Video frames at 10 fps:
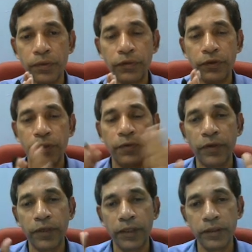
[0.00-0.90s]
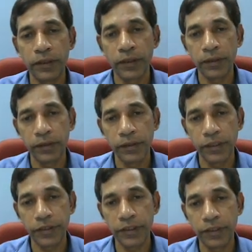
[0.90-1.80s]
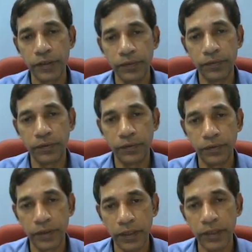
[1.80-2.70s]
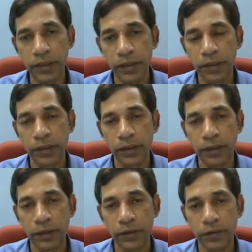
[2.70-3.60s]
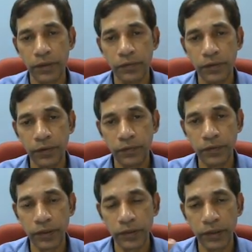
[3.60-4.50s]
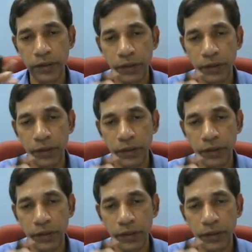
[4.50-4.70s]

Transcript: So if you are at the state Q3, you are going to the state